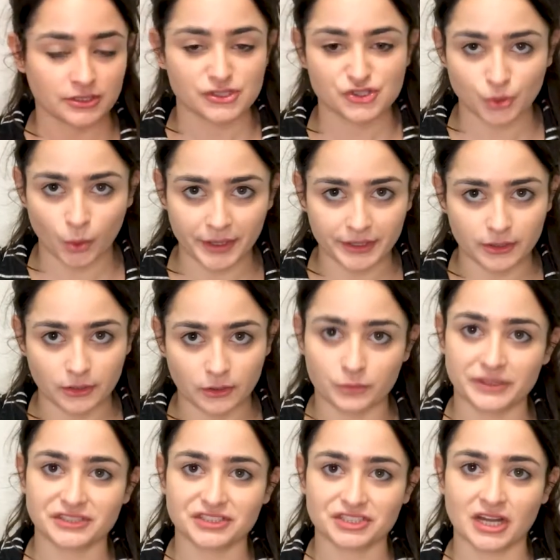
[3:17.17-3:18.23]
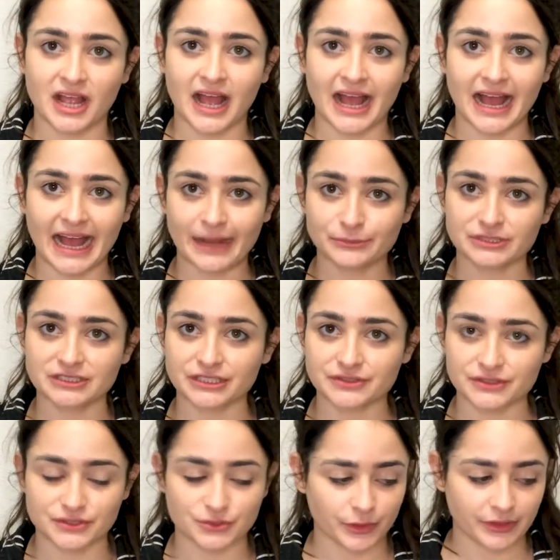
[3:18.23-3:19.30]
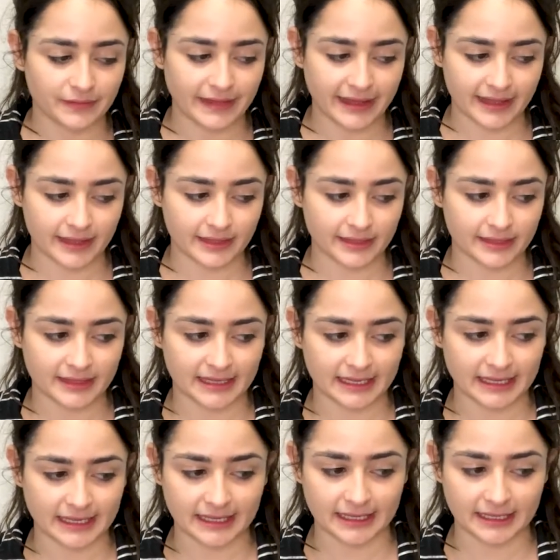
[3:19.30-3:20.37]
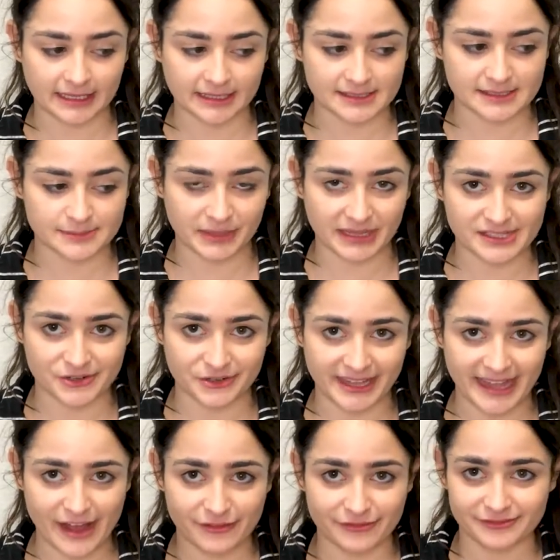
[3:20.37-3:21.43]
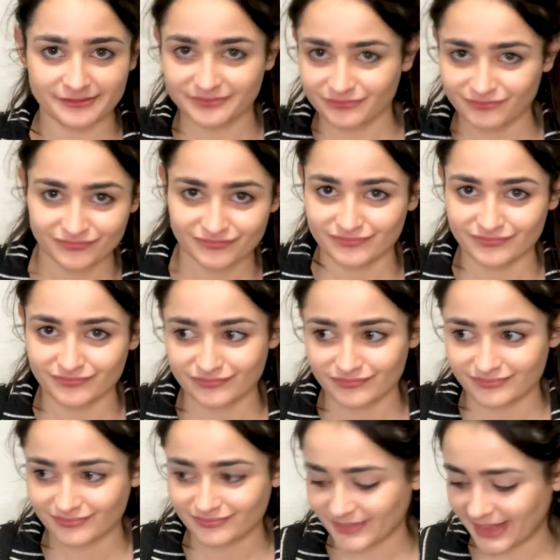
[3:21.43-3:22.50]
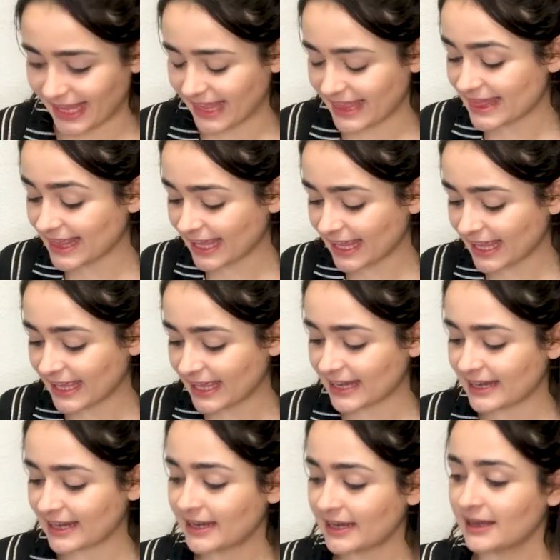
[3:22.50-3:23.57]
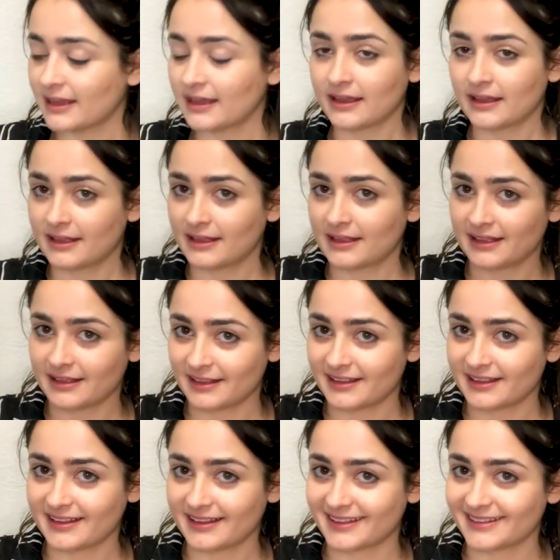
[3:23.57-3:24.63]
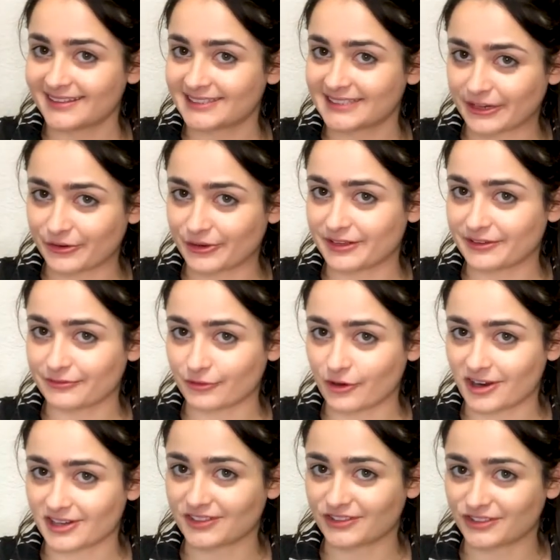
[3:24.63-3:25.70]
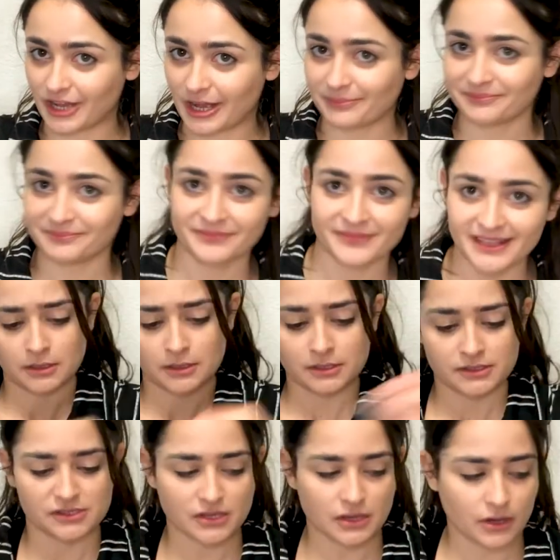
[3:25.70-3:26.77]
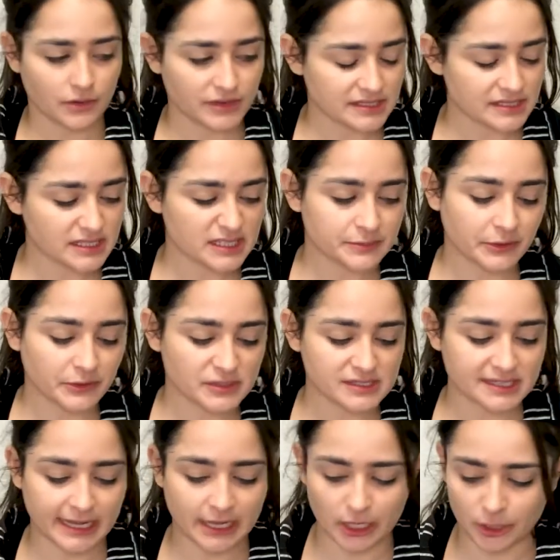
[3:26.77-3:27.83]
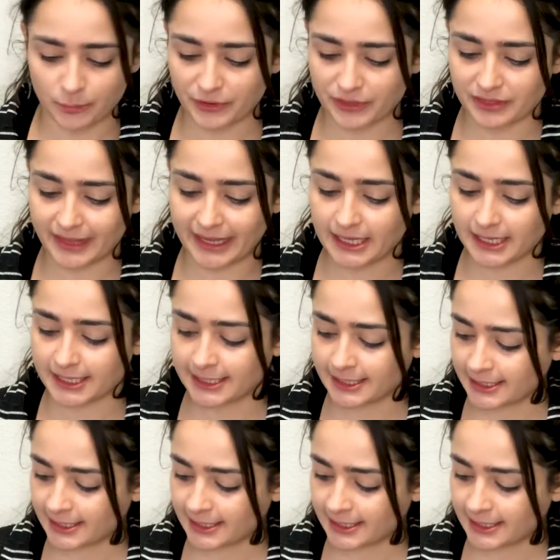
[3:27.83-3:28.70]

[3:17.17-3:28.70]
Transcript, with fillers: soil, which I'm just gonna use the soil that these plants already have and then decorative rocks on top. So this is supposed to help with like